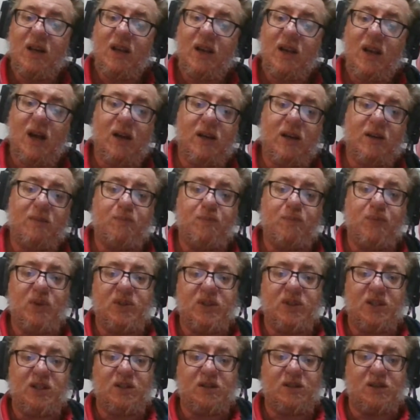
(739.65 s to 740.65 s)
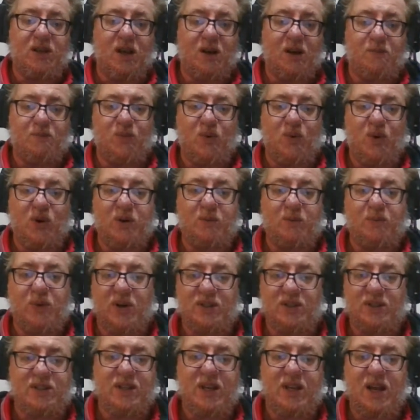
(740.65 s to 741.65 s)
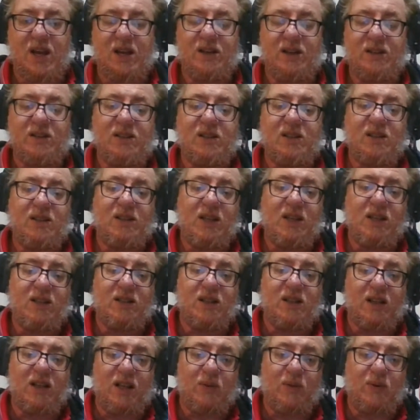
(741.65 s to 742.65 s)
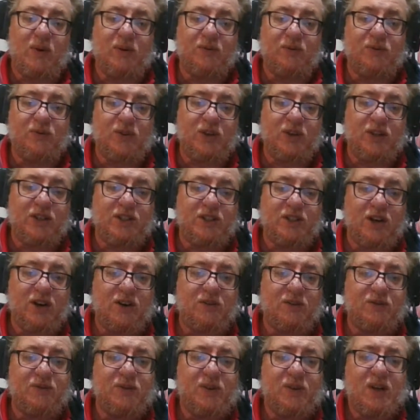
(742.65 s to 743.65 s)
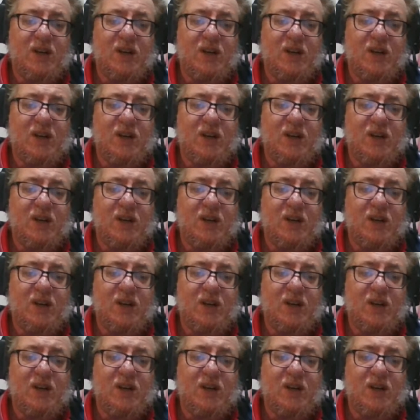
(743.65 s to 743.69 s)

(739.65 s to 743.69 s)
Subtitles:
No, he puts his wanted poster down and says, "Here's another one for you, sheriff."